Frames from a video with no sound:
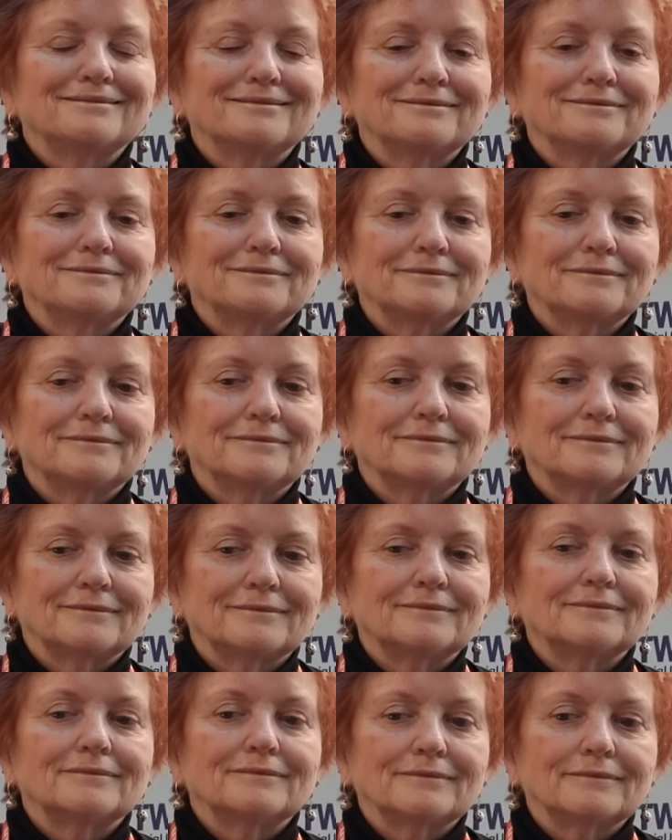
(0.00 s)

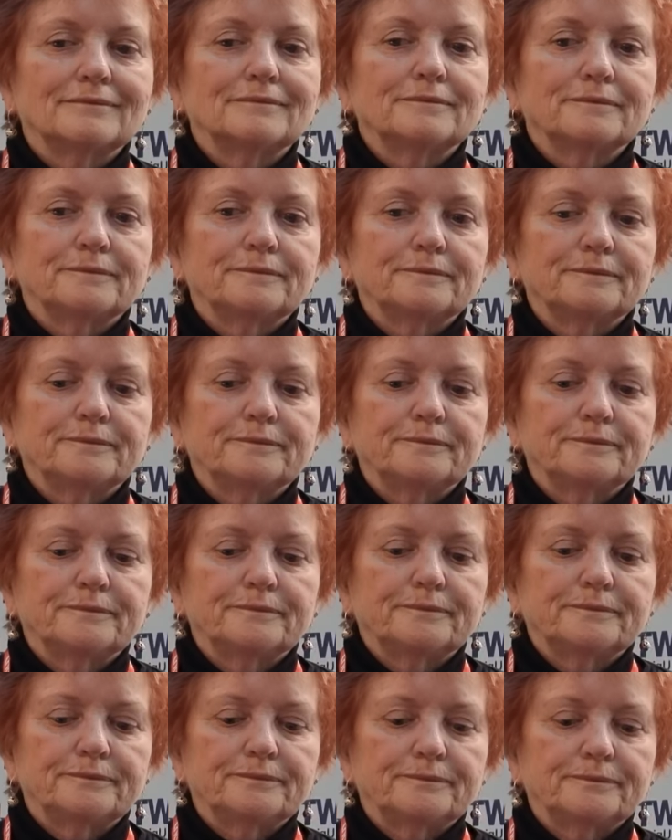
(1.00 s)

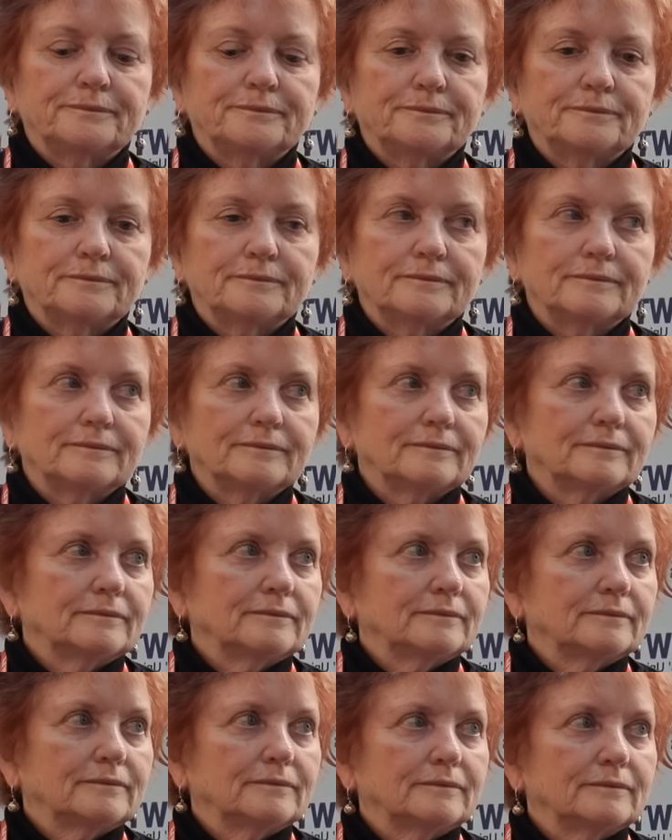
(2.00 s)

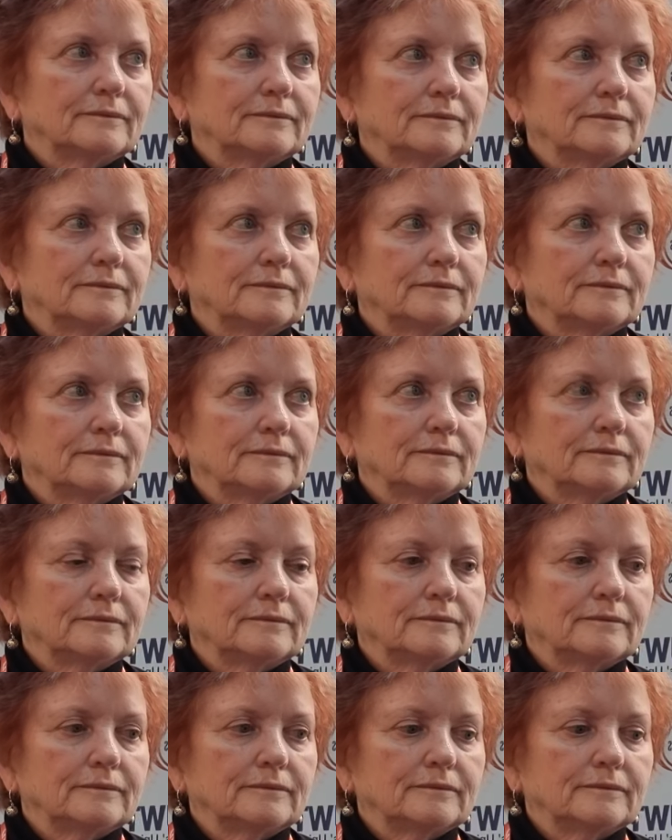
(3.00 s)

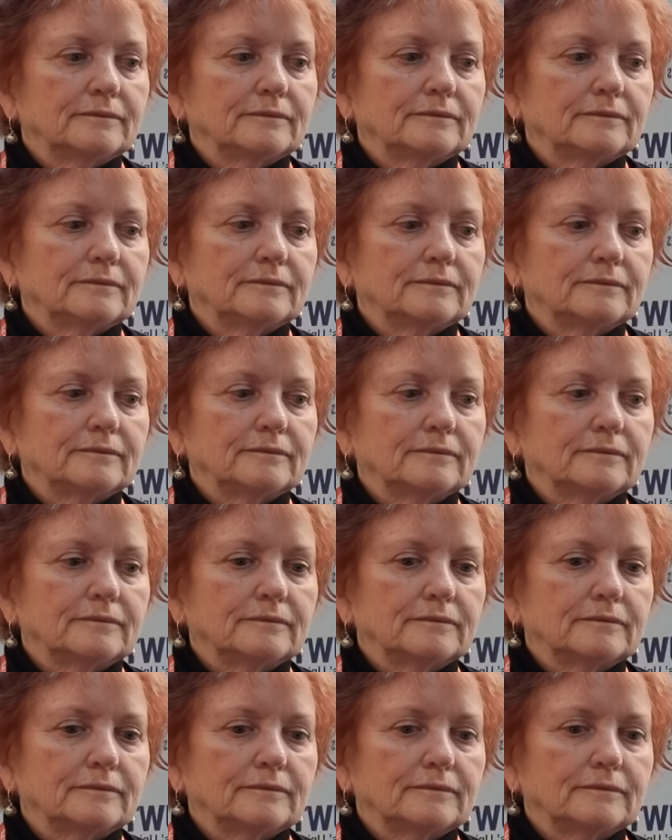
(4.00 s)

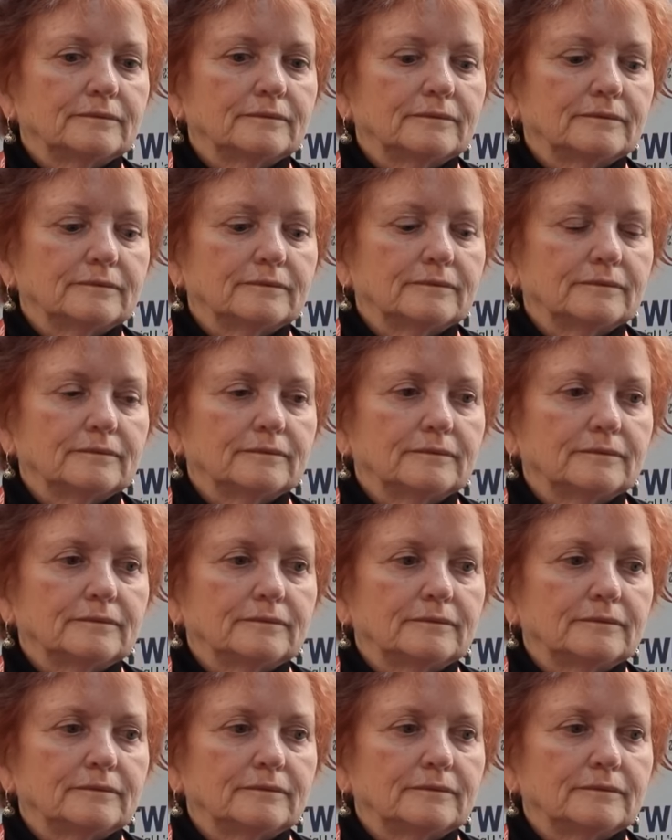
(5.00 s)
(not speaking)